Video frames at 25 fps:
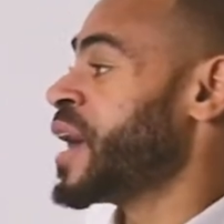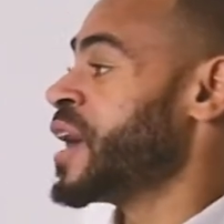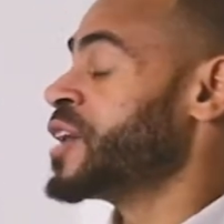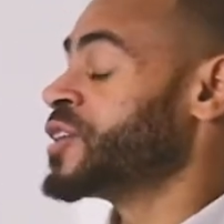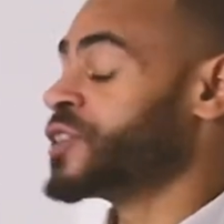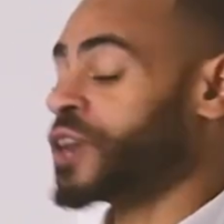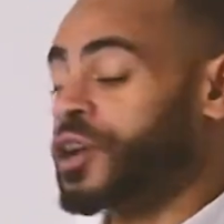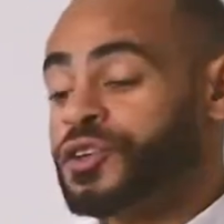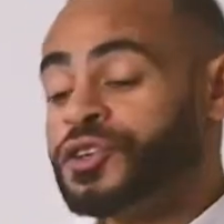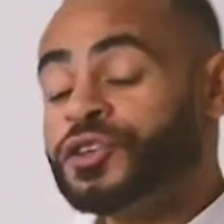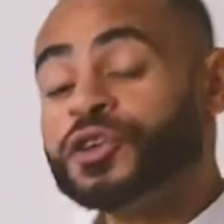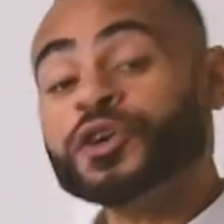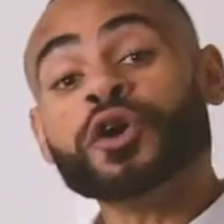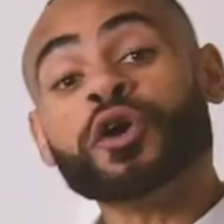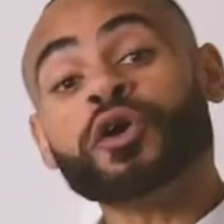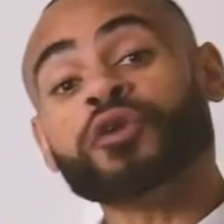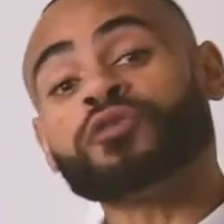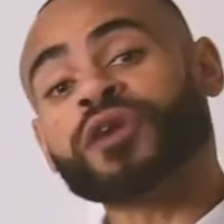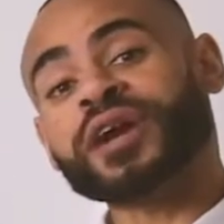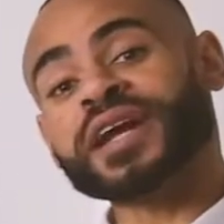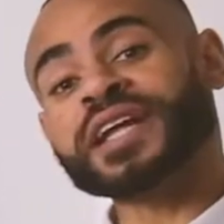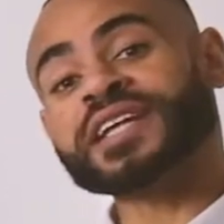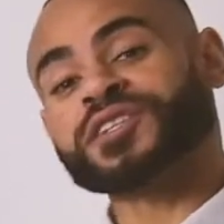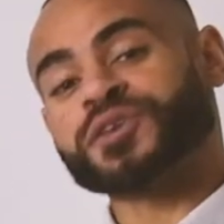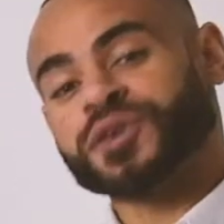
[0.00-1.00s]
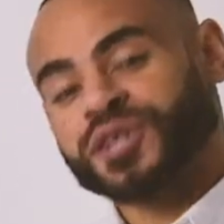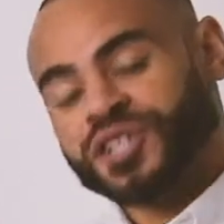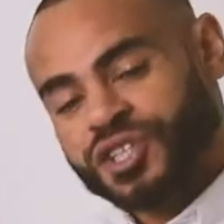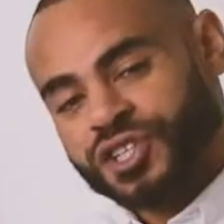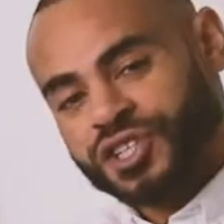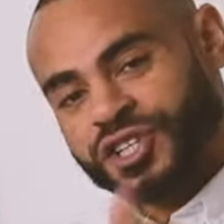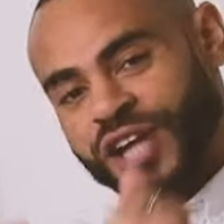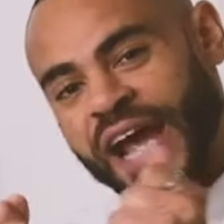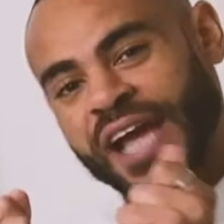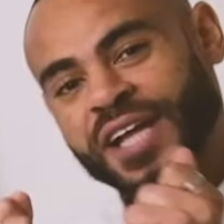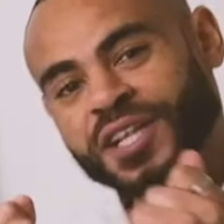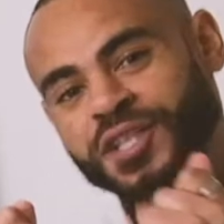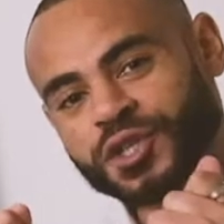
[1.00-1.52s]
So you're ready to
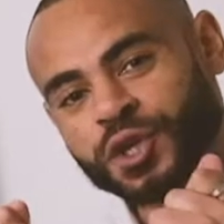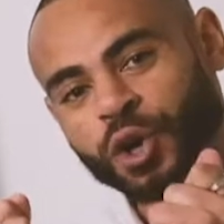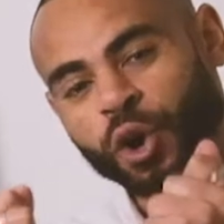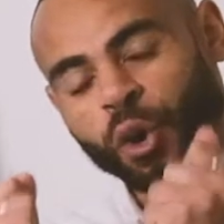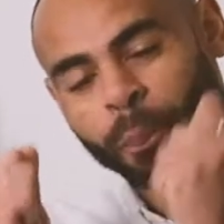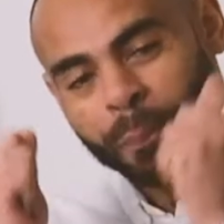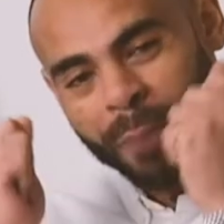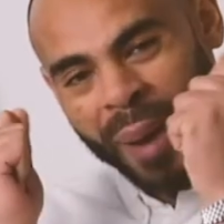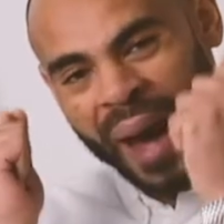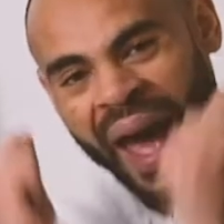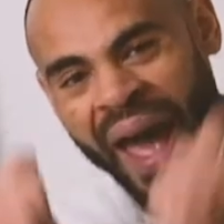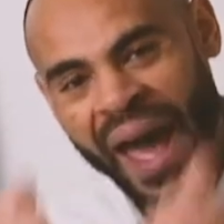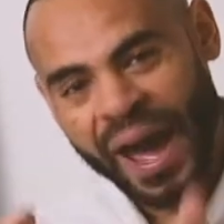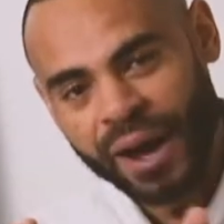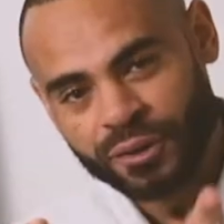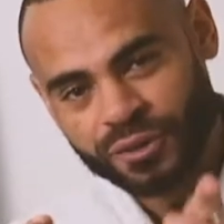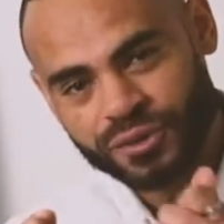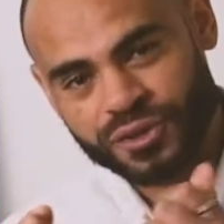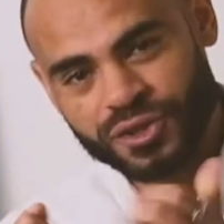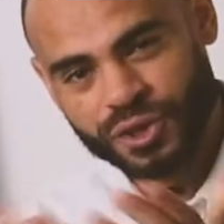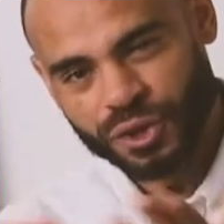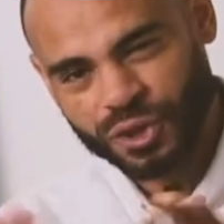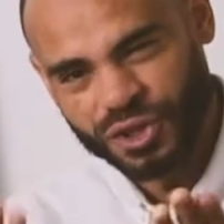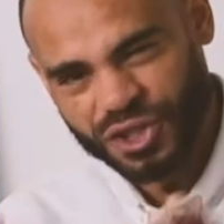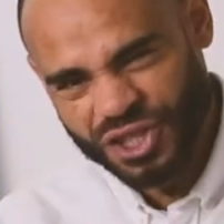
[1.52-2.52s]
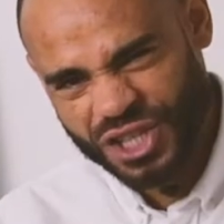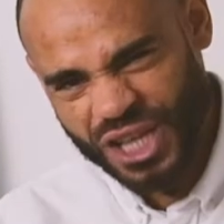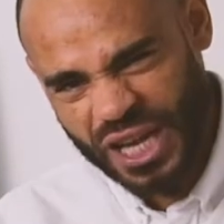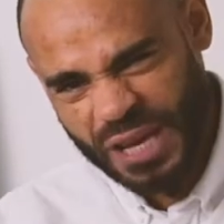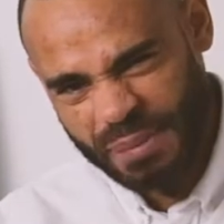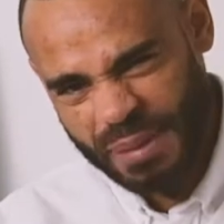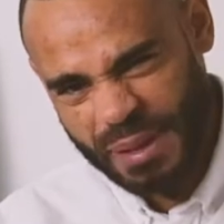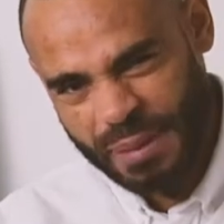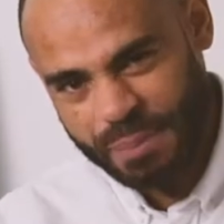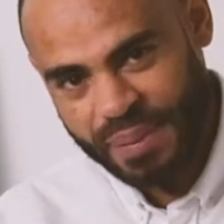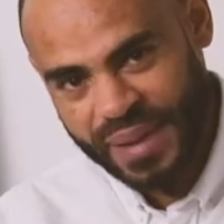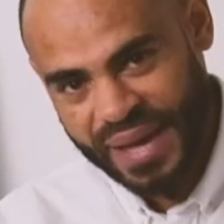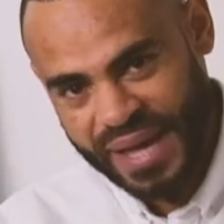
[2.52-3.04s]
exchange your pounds, your
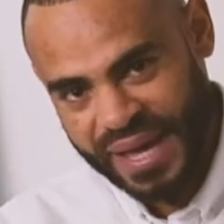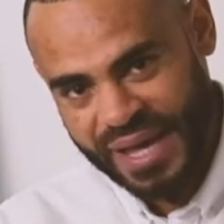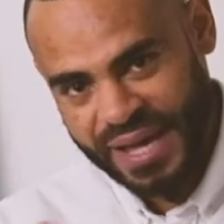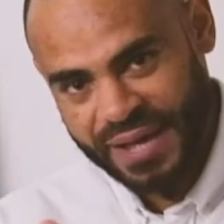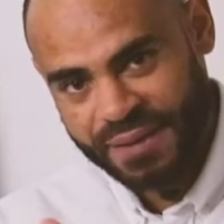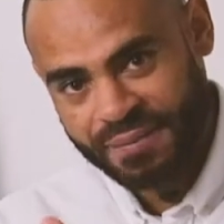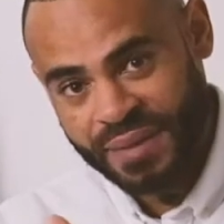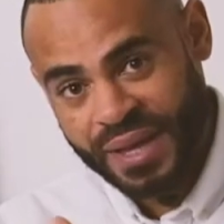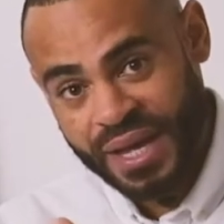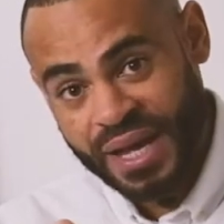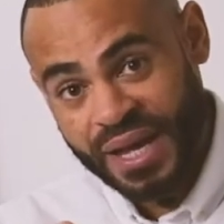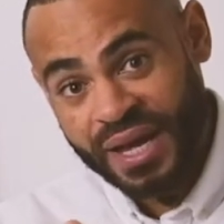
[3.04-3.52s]
GBP,